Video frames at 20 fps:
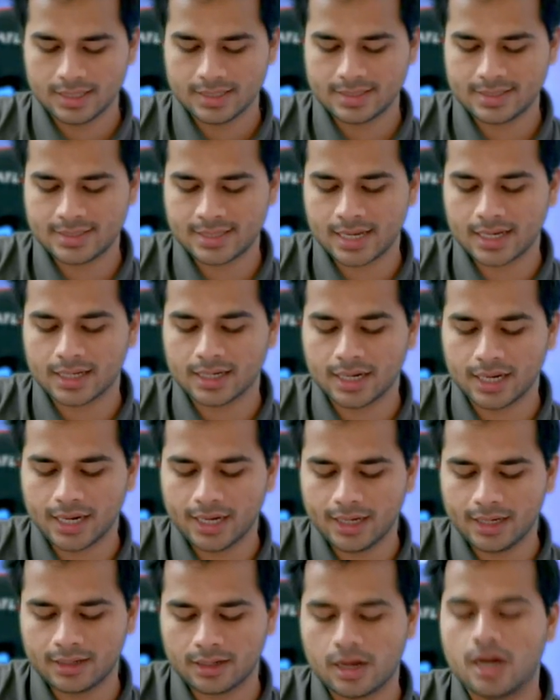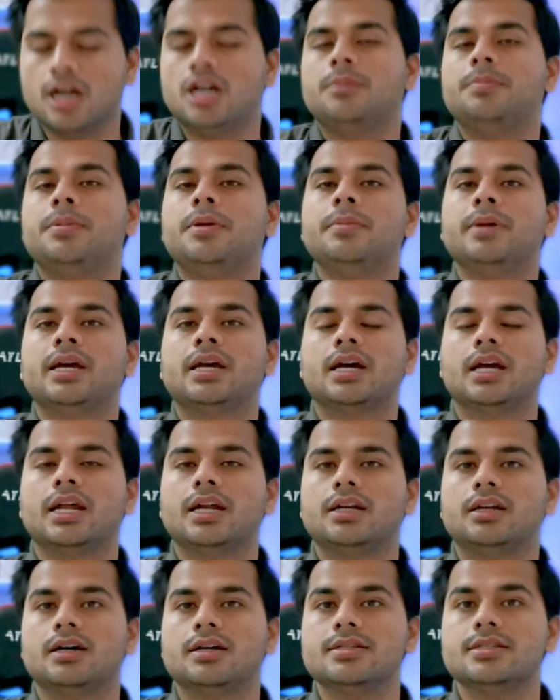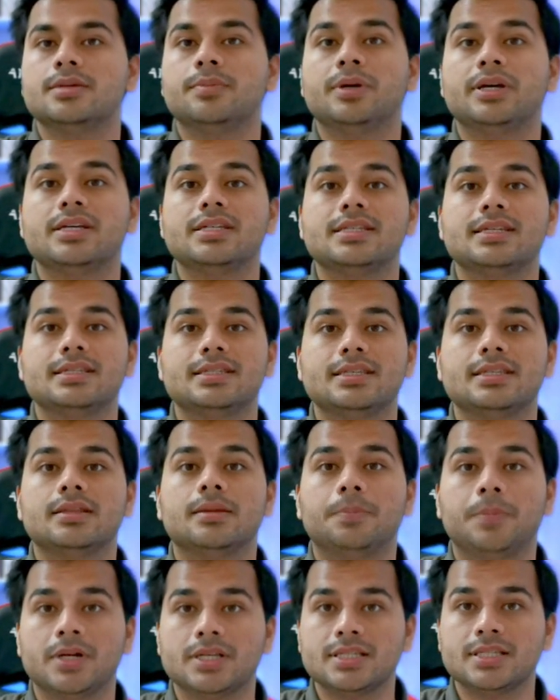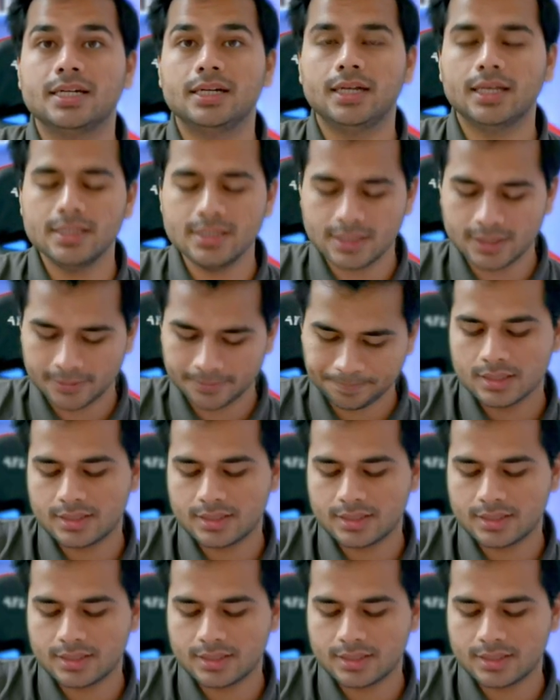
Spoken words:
Stagnate can't be my correct answer because it's in the present tense.